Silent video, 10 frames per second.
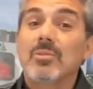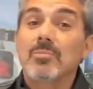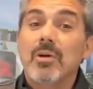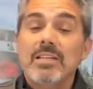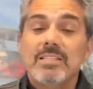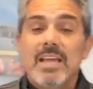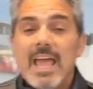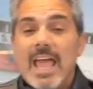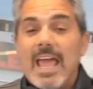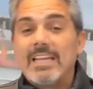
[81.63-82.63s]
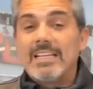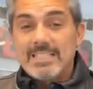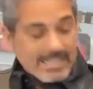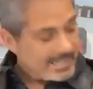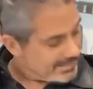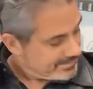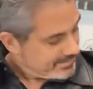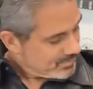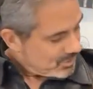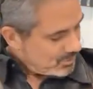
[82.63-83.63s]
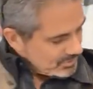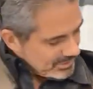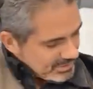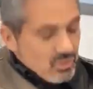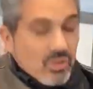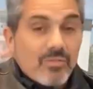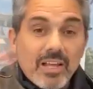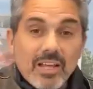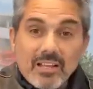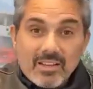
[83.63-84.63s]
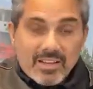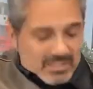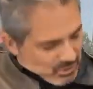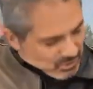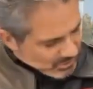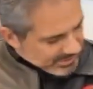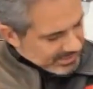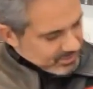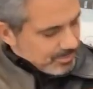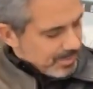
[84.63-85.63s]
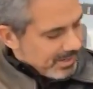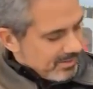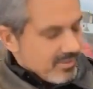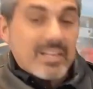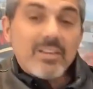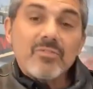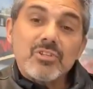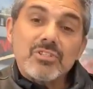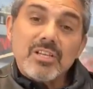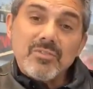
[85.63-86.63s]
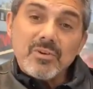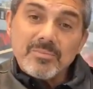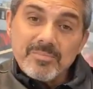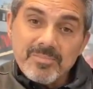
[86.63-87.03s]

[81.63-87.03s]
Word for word: for the price and the steel. So it's got the soft nylon line. It's also got an extra pocket right here for your cell phone.